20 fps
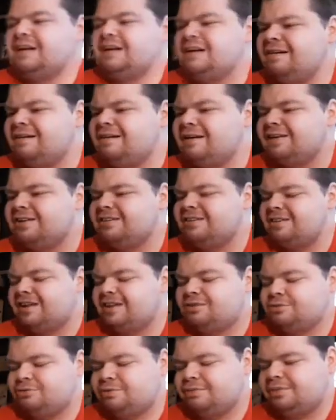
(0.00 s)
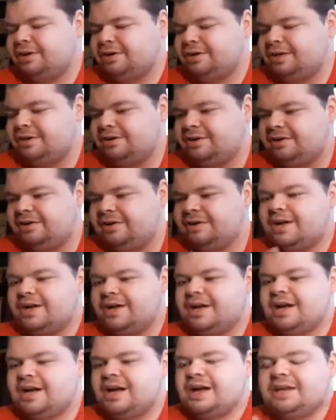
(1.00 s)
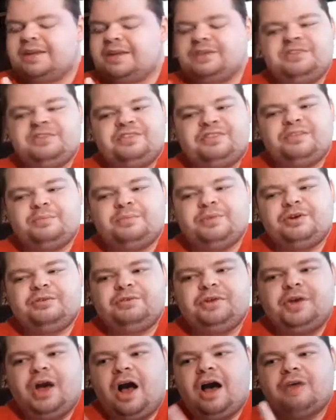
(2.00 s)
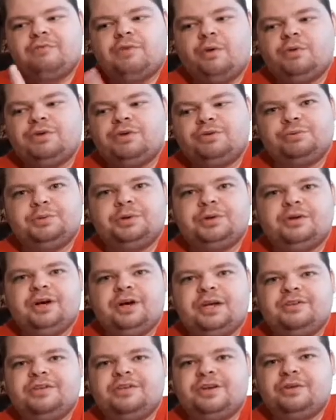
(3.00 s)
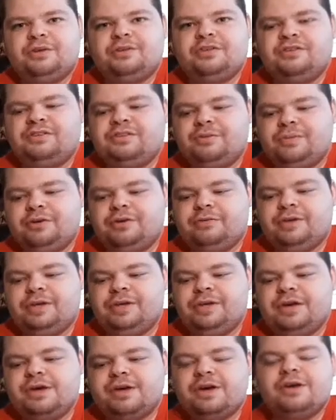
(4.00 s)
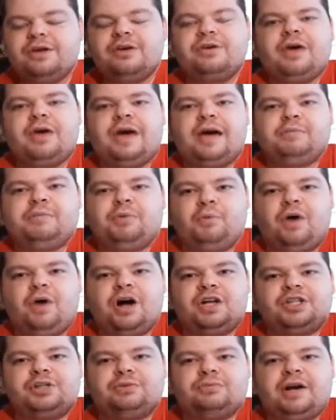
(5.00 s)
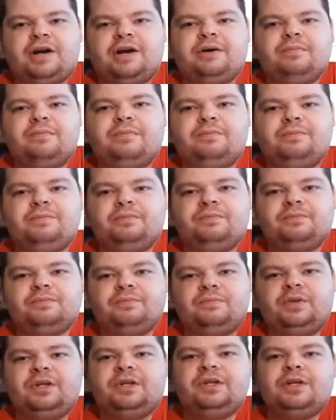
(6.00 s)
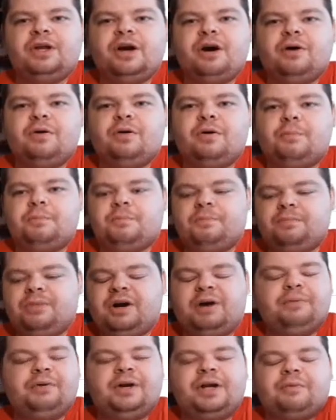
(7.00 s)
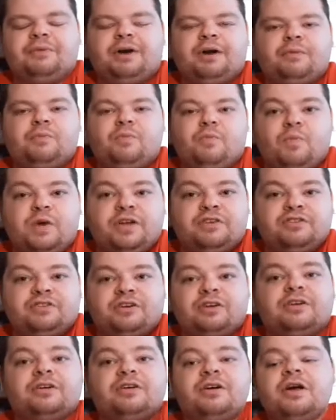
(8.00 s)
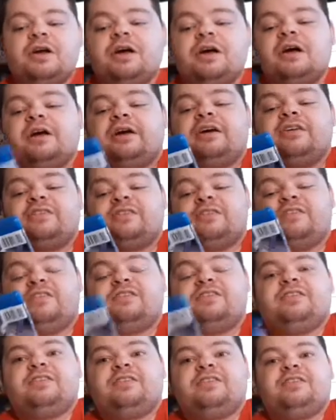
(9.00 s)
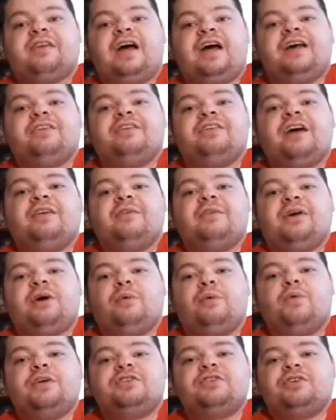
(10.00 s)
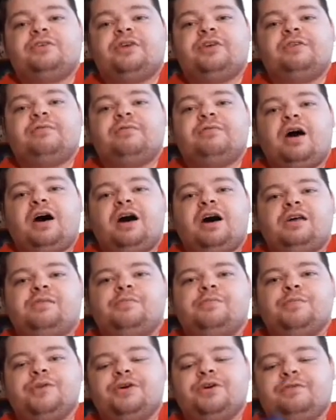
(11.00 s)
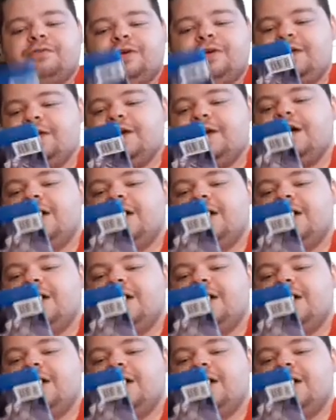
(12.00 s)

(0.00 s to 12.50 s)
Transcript: All right, this next one right here. Now this is a movie I've always really liked. This is a movie you have to watch around, probably like around winter, because this has kind of like a winter like vibe movie.